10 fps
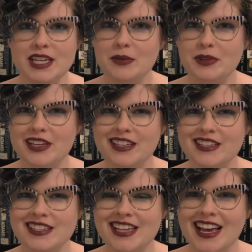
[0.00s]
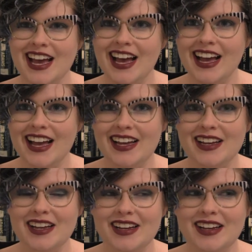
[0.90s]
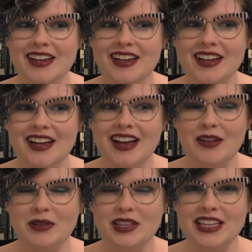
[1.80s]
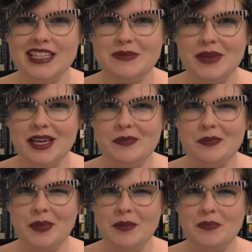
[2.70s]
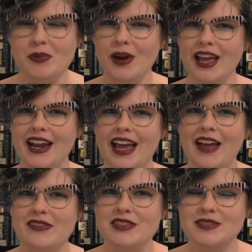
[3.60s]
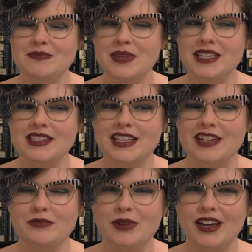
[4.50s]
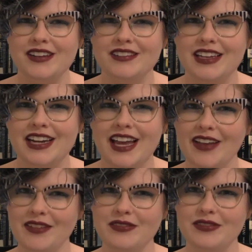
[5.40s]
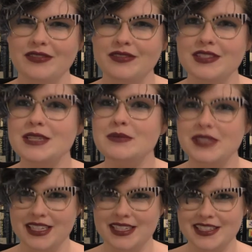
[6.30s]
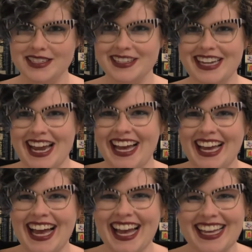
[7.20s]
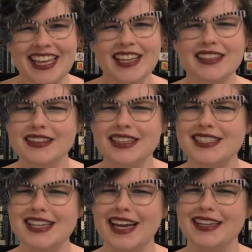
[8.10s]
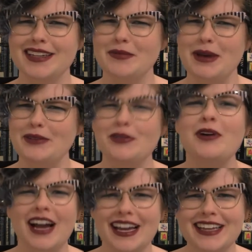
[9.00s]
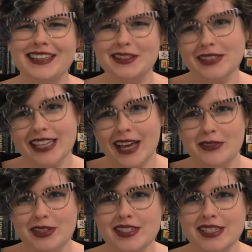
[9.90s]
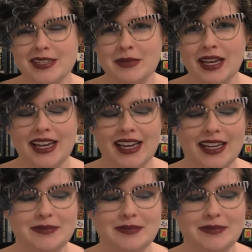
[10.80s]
a couple things, I really like to bake. But bread, I haven't baked a lot of bread, and I have some yeast. That's not a metaphor. I literally have yeast in my